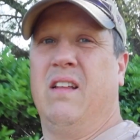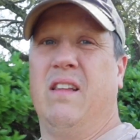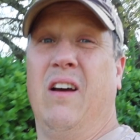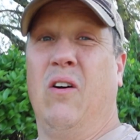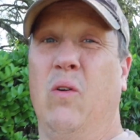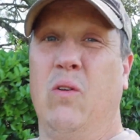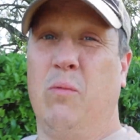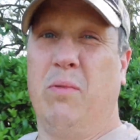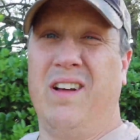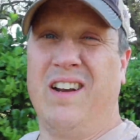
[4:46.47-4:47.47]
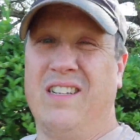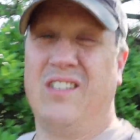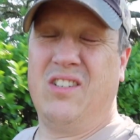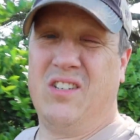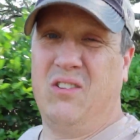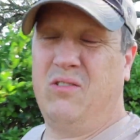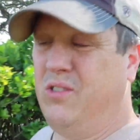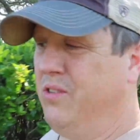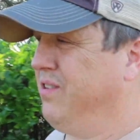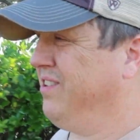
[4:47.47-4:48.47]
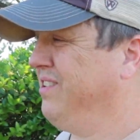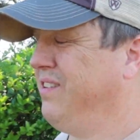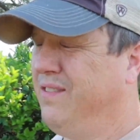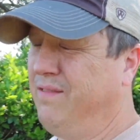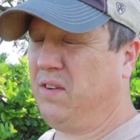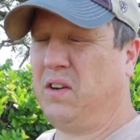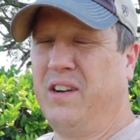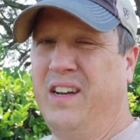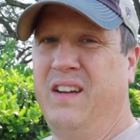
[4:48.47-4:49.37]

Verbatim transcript: That whole little plot I just showed you, very,